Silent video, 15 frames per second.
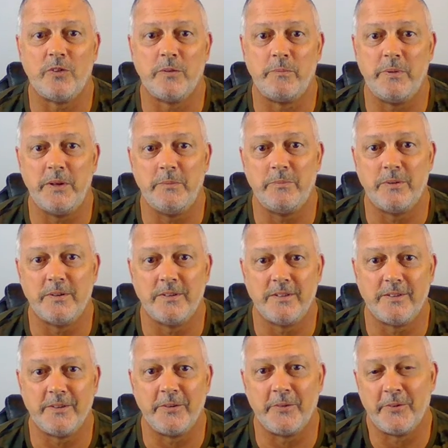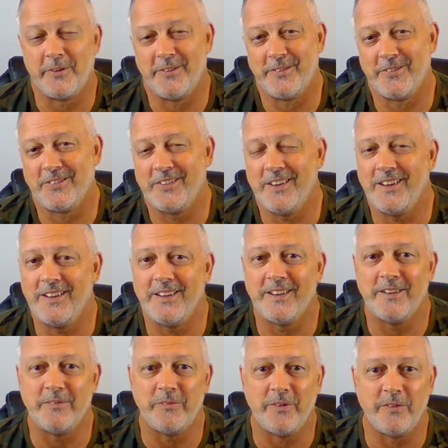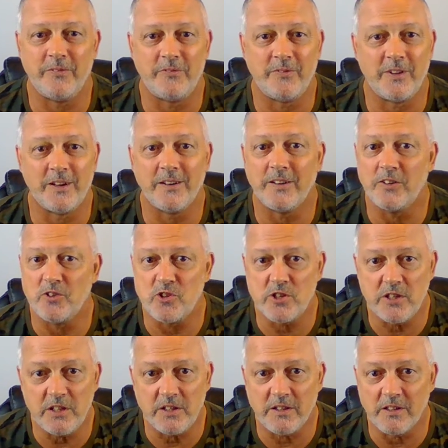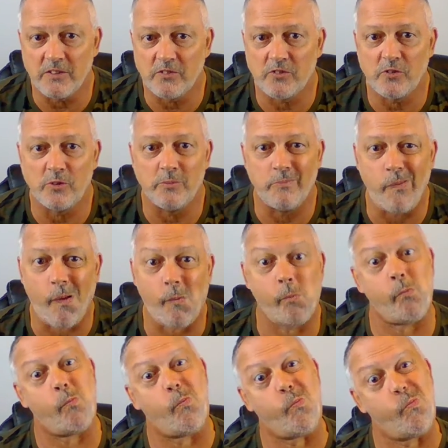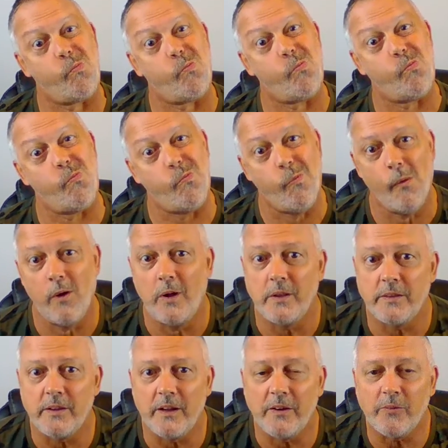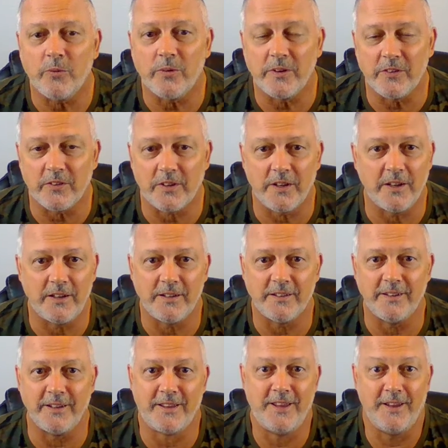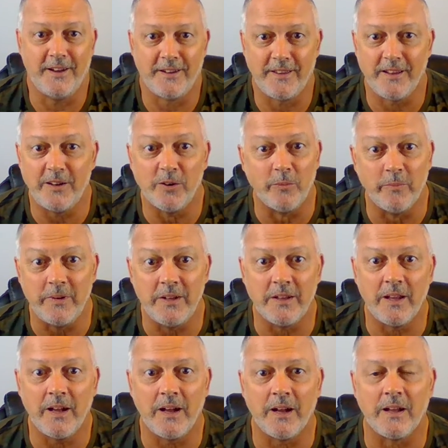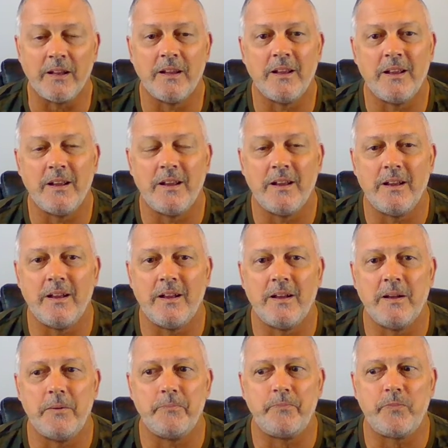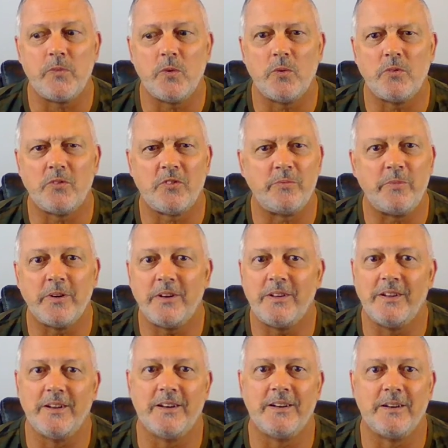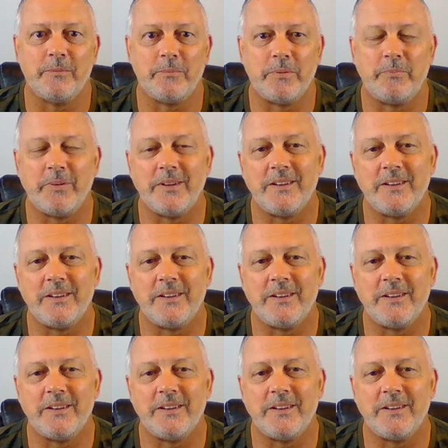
for the people, or they're saying it with tongue in cheek that's so that everyone's kind of like, yeah, they don't mean that. Smarten up,